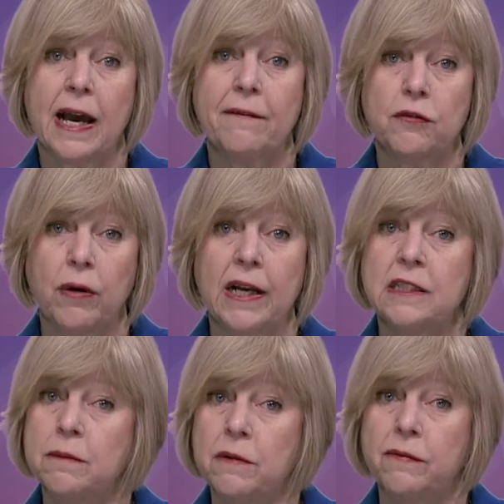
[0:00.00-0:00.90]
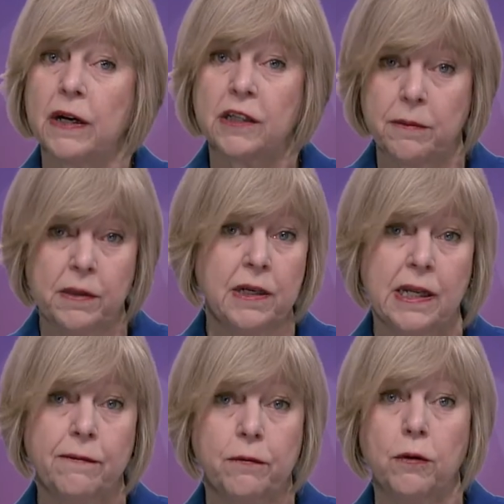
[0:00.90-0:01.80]
I've tried to move our
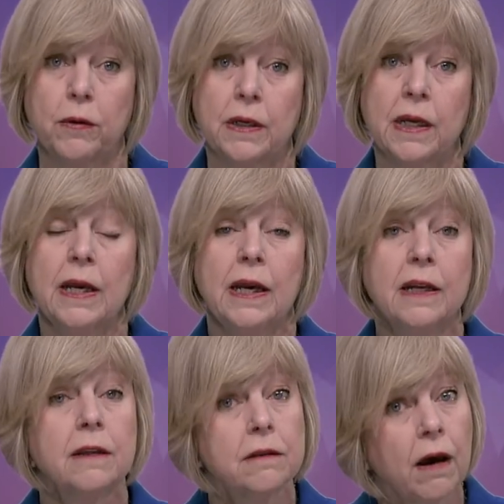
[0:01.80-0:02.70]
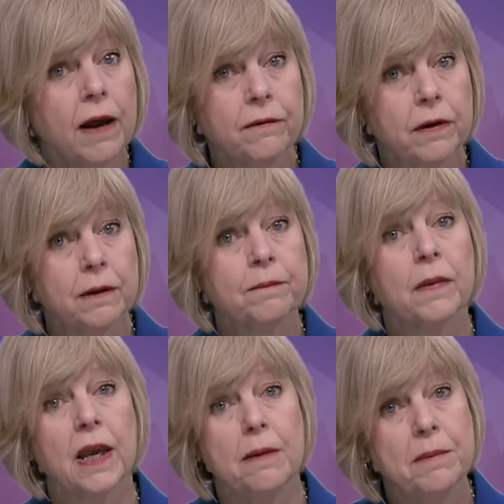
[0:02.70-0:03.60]
community forward in a thoughtful
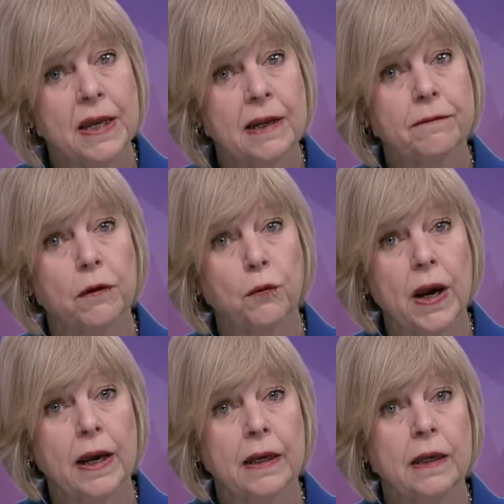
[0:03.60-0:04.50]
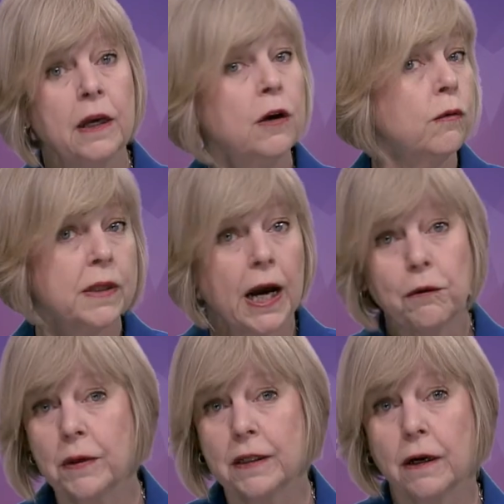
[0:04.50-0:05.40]
and meaningful way without
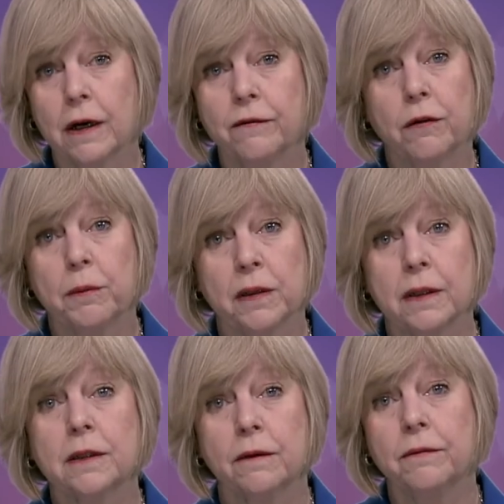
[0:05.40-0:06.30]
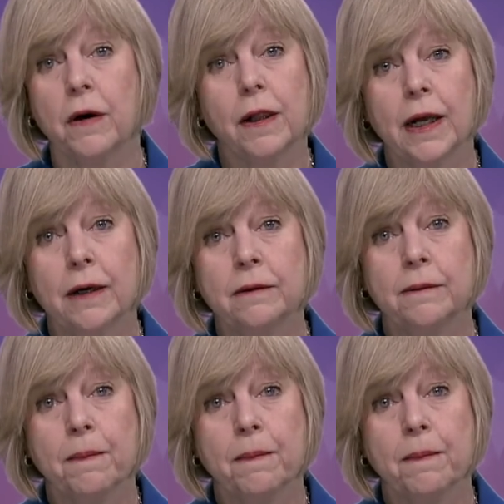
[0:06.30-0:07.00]
regard for political fallout.